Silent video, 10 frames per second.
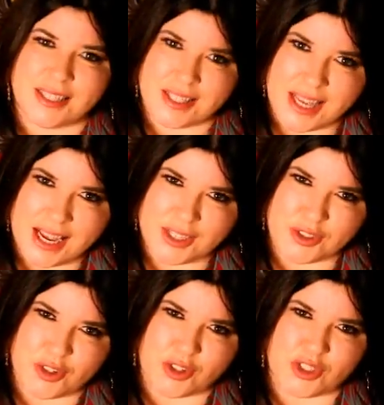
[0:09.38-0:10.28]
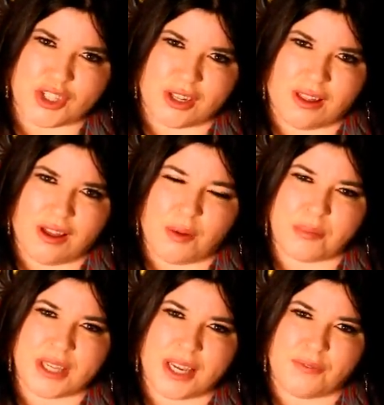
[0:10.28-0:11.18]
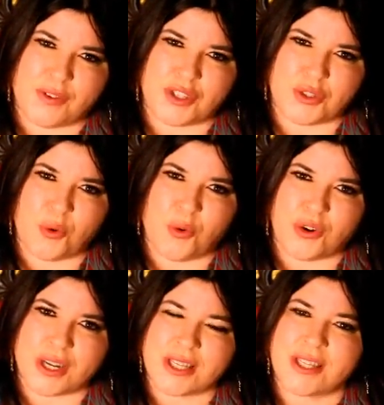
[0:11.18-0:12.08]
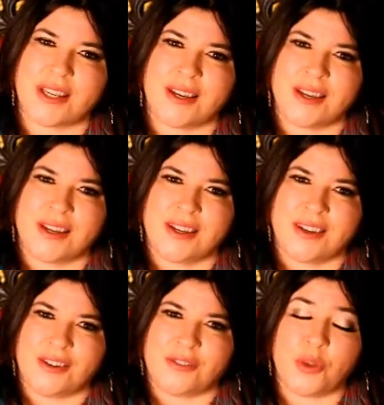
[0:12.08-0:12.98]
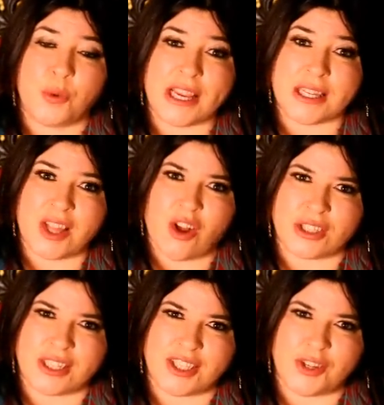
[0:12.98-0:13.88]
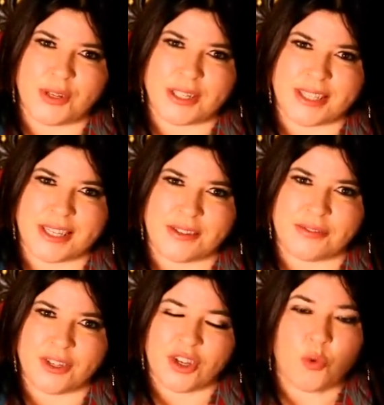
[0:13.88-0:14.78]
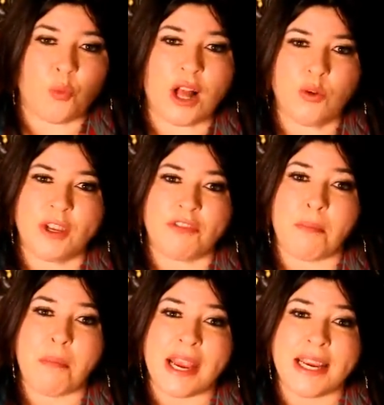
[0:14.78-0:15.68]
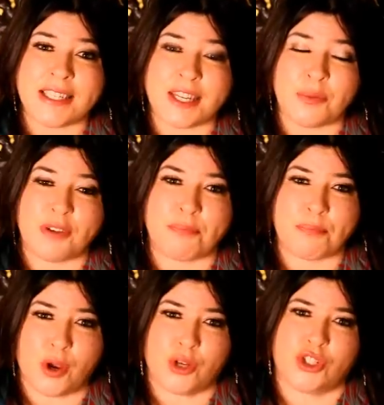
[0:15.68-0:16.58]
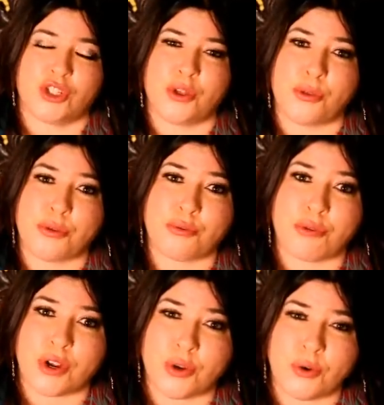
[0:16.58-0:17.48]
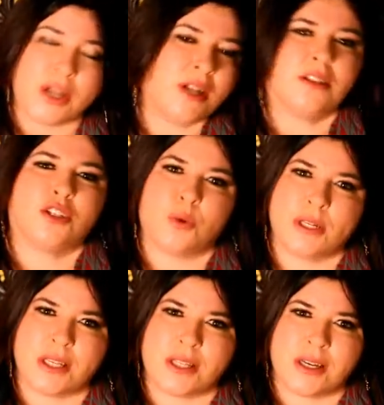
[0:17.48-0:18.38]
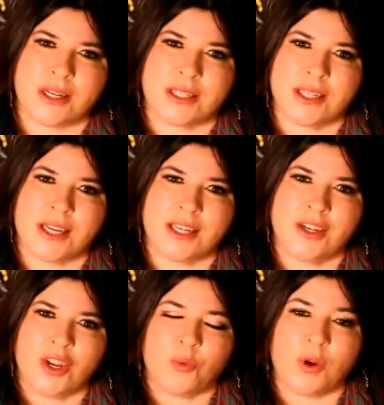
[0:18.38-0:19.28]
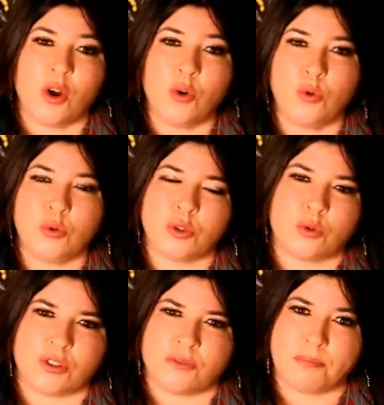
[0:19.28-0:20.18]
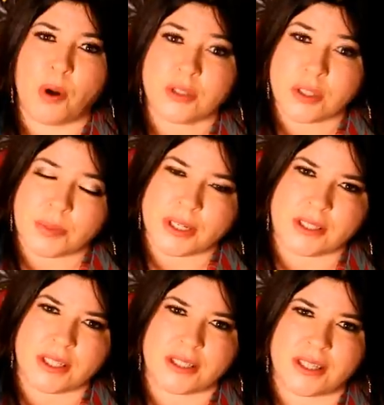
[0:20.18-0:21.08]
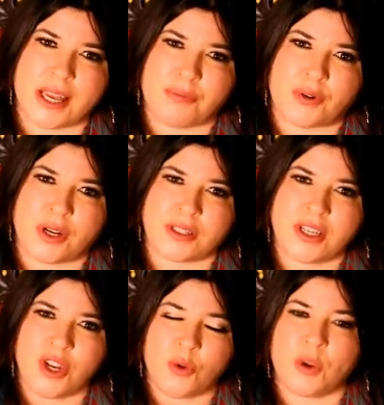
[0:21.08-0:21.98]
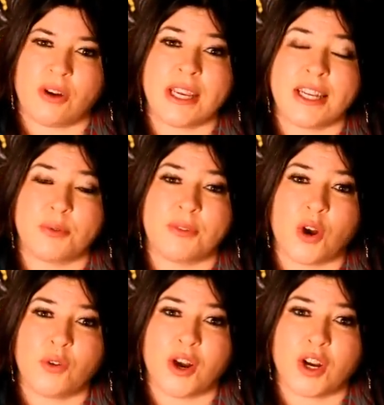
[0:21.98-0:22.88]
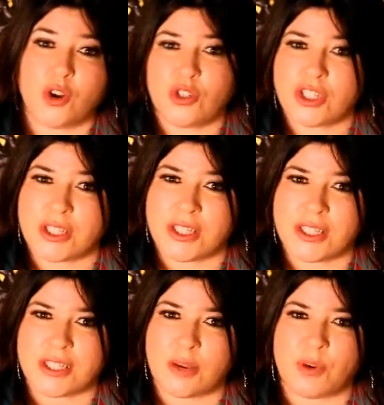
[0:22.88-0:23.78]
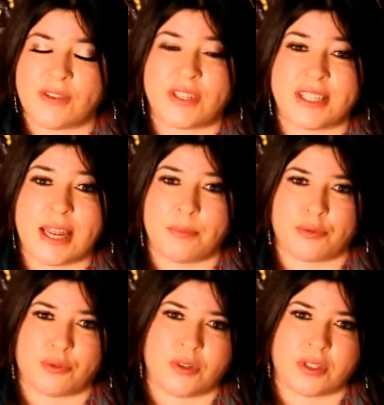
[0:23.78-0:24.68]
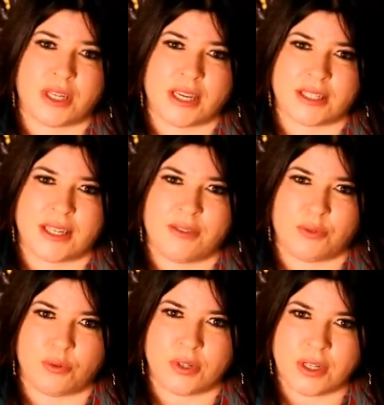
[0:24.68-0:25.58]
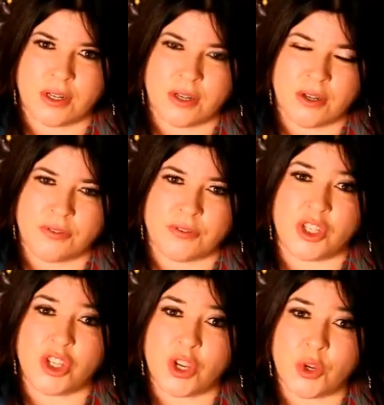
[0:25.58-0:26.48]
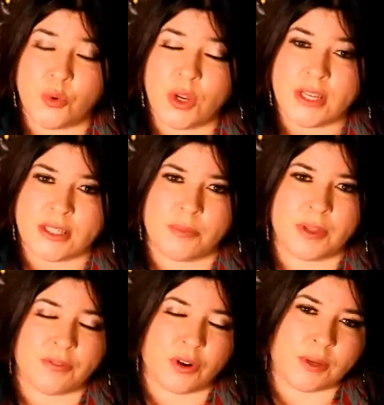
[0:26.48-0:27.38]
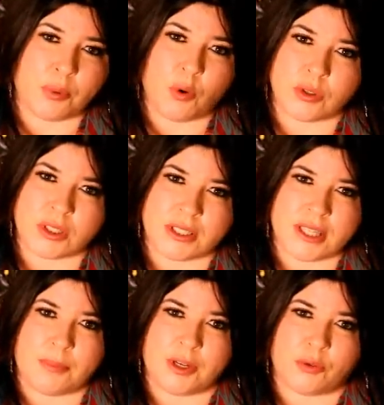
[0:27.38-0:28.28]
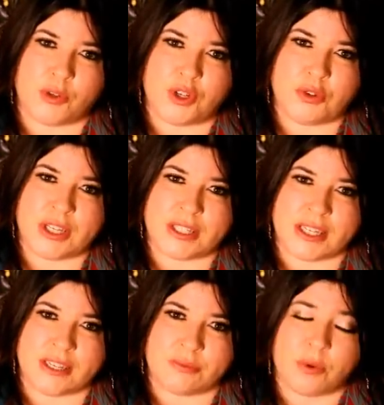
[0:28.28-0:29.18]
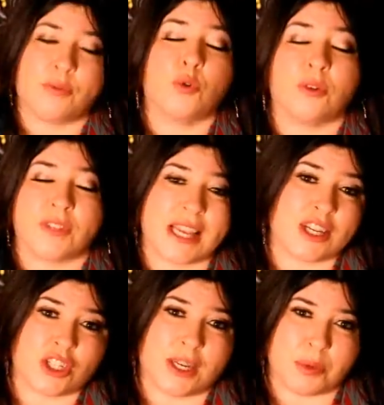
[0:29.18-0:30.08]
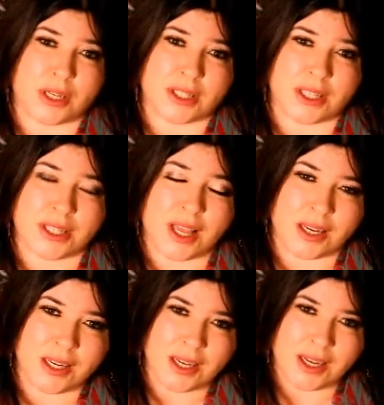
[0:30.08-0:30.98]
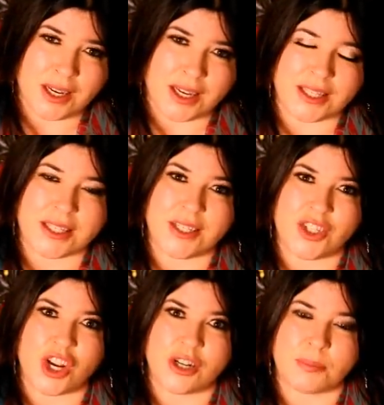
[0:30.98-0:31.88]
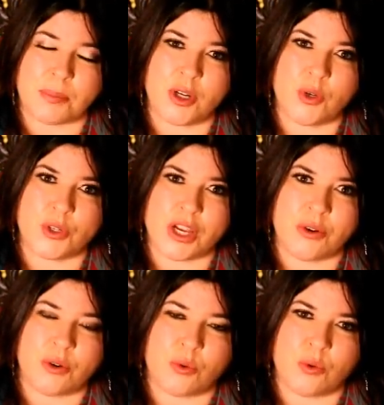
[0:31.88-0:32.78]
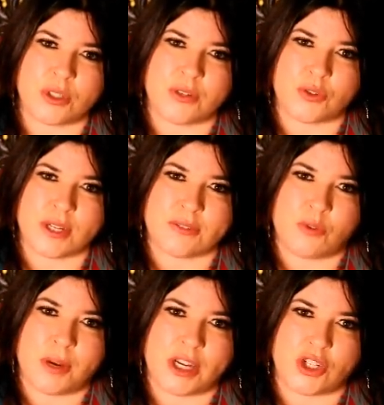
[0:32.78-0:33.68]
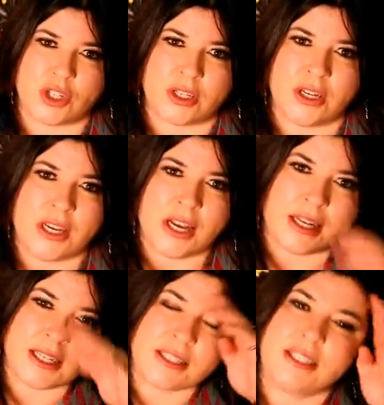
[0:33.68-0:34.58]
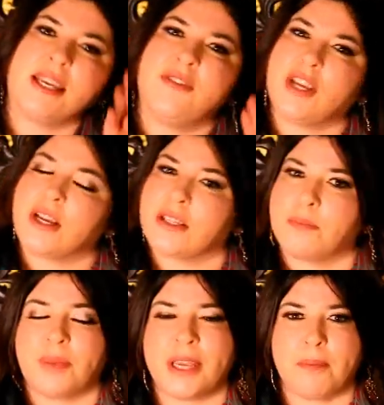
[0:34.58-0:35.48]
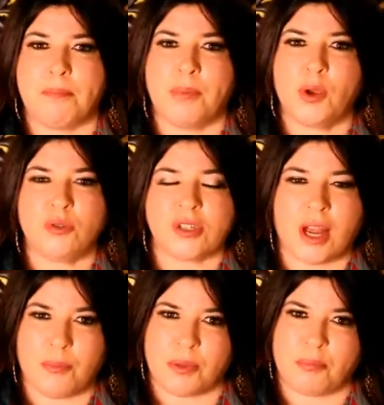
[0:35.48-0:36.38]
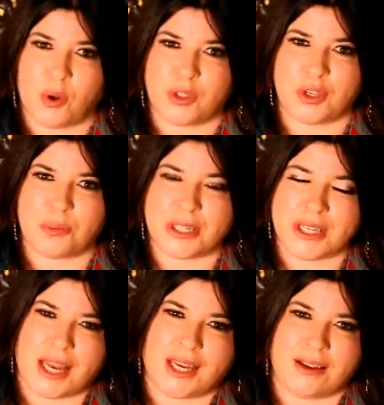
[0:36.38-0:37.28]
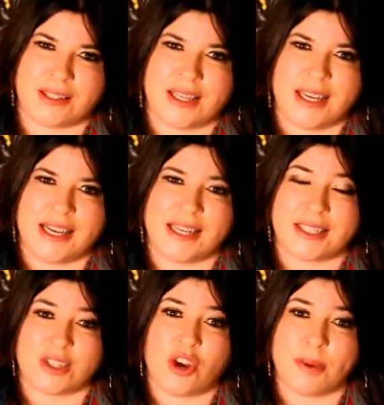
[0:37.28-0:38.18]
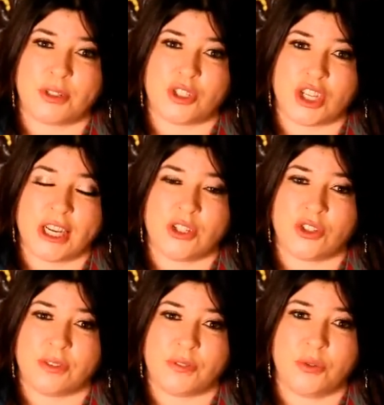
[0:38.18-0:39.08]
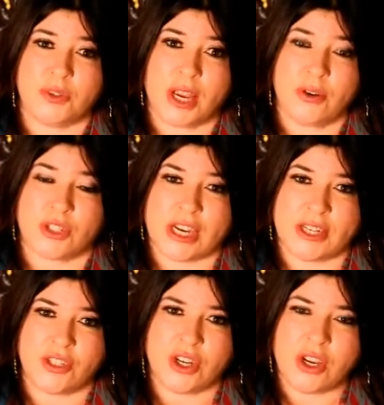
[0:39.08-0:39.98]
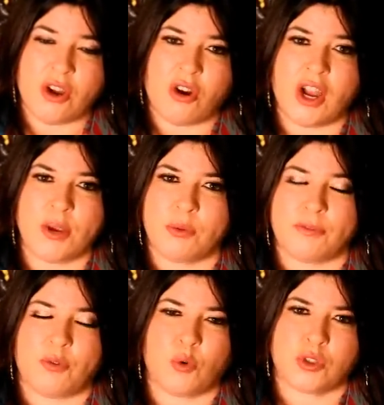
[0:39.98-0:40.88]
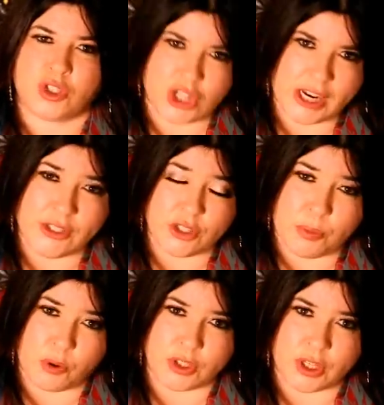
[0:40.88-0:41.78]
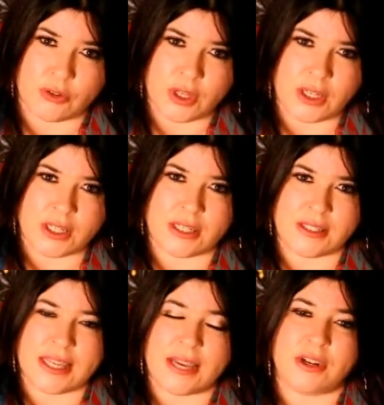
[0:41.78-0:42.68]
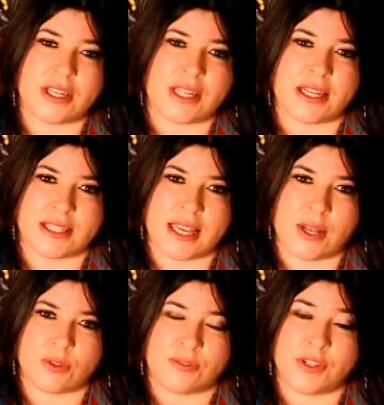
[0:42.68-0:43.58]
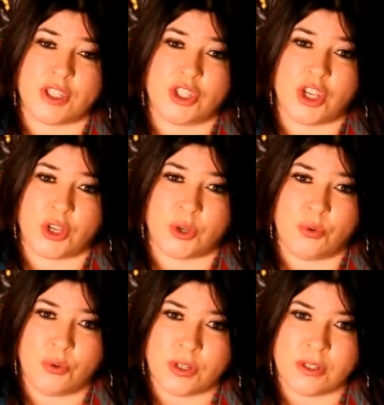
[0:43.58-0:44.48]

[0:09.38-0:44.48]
is the astrological update for Taurus for the week starting New Year's Eve. Well, we've made it, we've pushed through to 2013, where all sorts of possibilities are there for us. We are here to evolve our consciousness, and we have stepped through to the next level. For you, something very important is happening on New Year's Eve. Well, for all of us, actually, because the Sun is conjunct Pluto, Lord of Transformation, and it's giving us a big boot up the bottom and telling us it's time to change. And if you don't change, I will force change upon you. Now, scary as that sounds, for you,